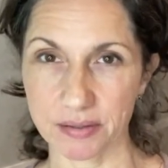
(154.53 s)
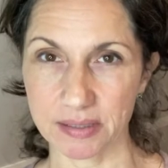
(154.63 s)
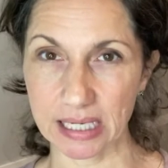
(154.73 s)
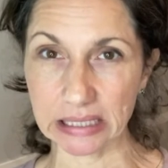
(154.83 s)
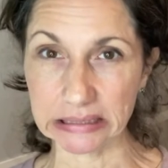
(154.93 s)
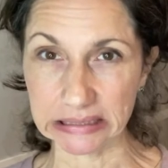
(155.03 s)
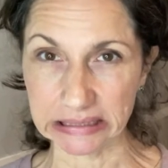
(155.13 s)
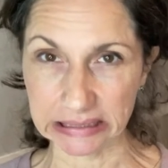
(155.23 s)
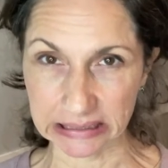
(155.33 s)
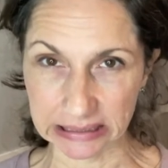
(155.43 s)
It's like,
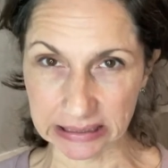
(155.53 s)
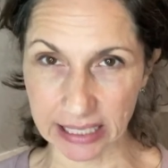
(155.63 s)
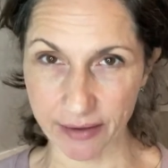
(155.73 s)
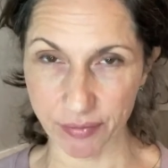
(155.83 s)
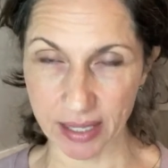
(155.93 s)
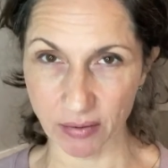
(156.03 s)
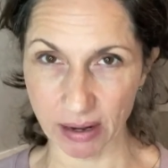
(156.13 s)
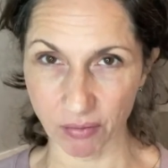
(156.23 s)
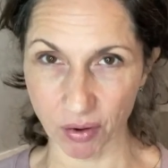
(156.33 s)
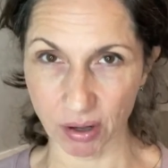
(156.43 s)
life without
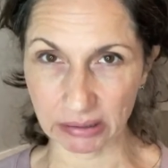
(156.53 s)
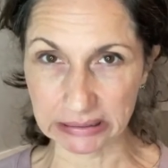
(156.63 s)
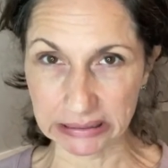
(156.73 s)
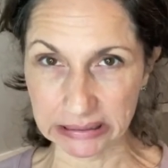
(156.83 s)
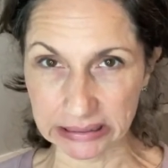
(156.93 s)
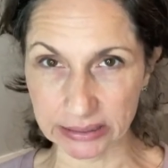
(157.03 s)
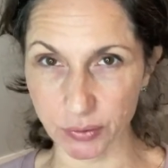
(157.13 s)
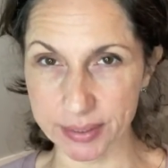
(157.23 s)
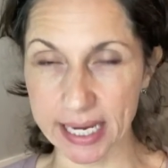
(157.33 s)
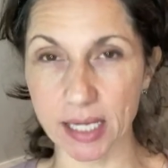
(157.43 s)
alcohol.
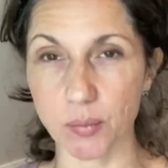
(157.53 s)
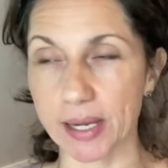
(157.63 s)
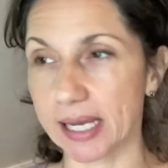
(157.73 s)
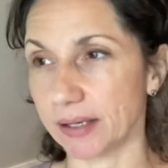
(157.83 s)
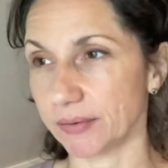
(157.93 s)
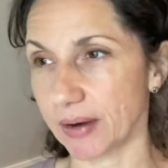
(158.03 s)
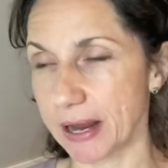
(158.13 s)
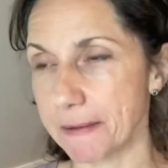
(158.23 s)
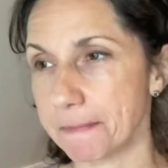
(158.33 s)
Don't take it away, right?